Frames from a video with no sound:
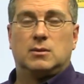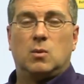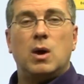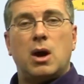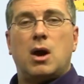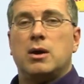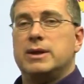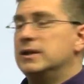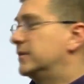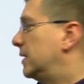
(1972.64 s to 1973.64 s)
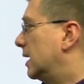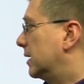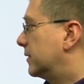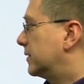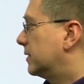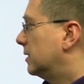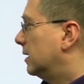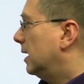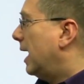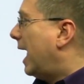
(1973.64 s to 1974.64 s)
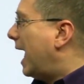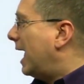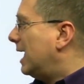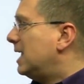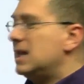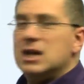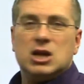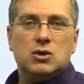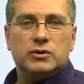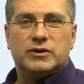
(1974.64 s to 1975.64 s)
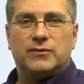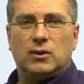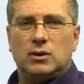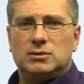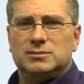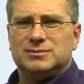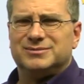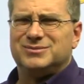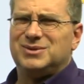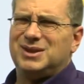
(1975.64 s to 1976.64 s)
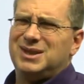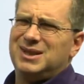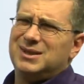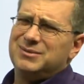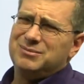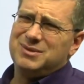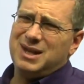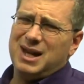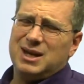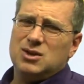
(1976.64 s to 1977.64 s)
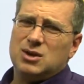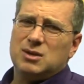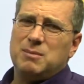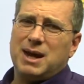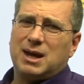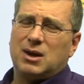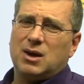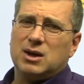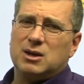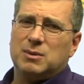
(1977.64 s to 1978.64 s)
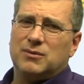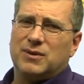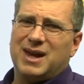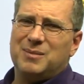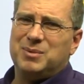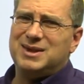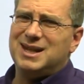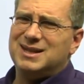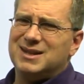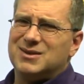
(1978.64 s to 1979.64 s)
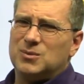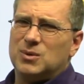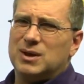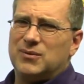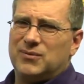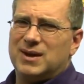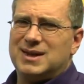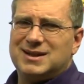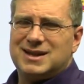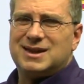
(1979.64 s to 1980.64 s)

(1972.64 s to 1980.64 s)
What are these things? A, useful. Well, yeah, you could make an argument for that, but that doesn't really fit. That's